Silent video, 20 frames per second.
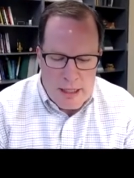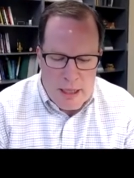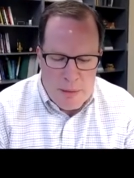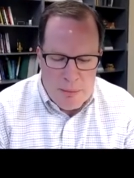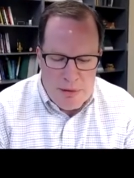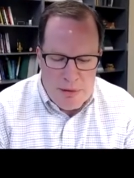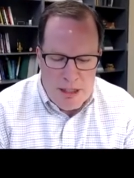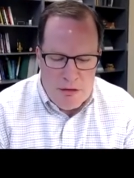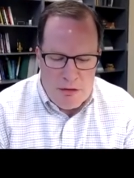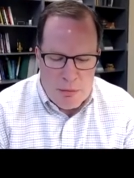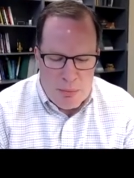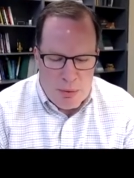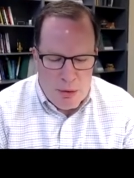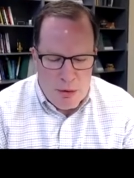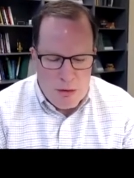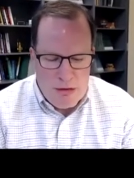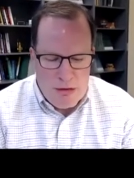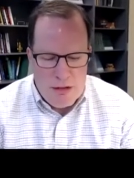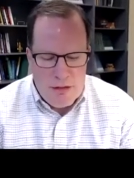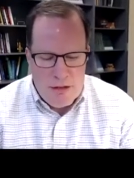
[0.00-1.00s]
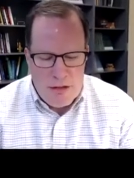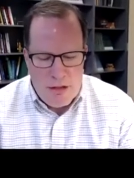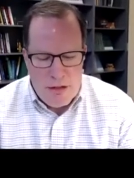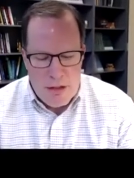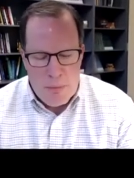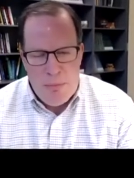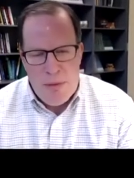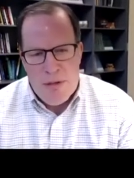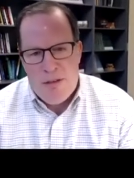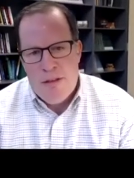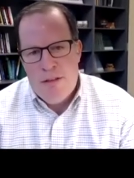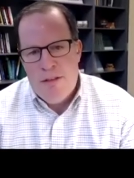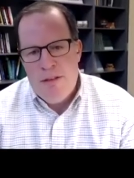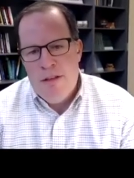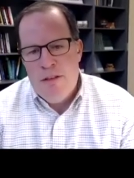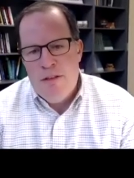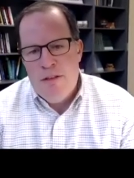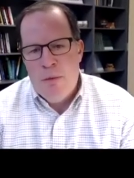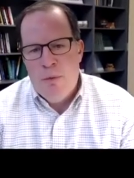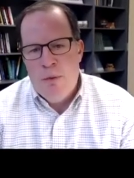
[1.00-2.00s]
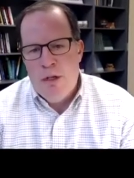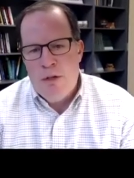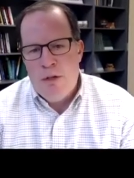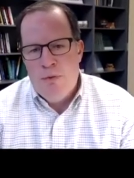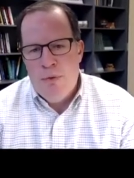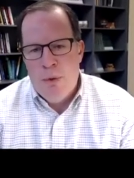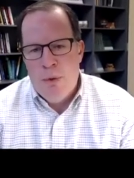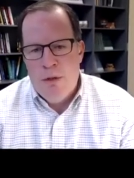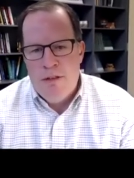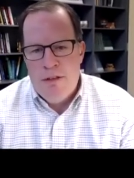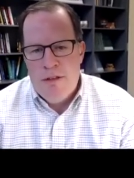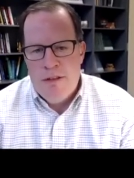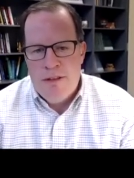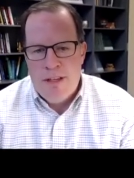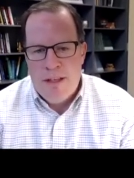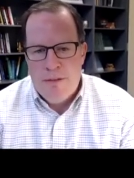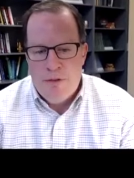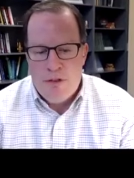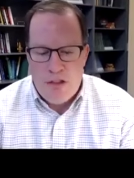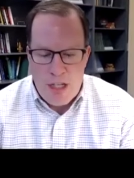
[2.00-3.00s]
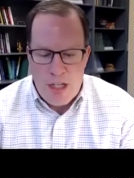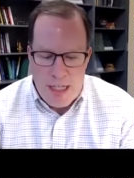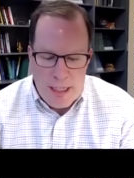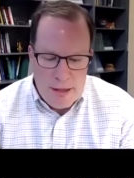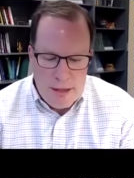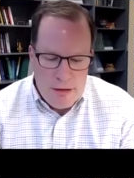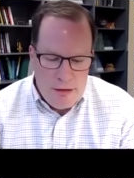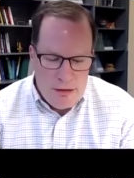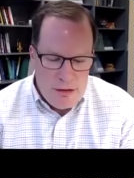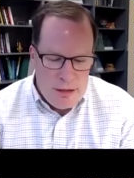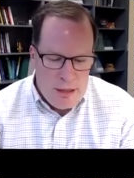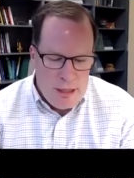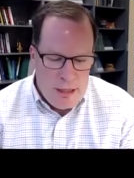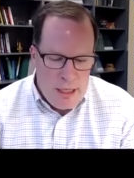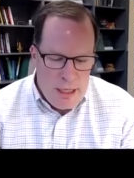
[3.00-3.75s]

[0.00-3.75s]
companies' approaches to their businesses and workforces have changed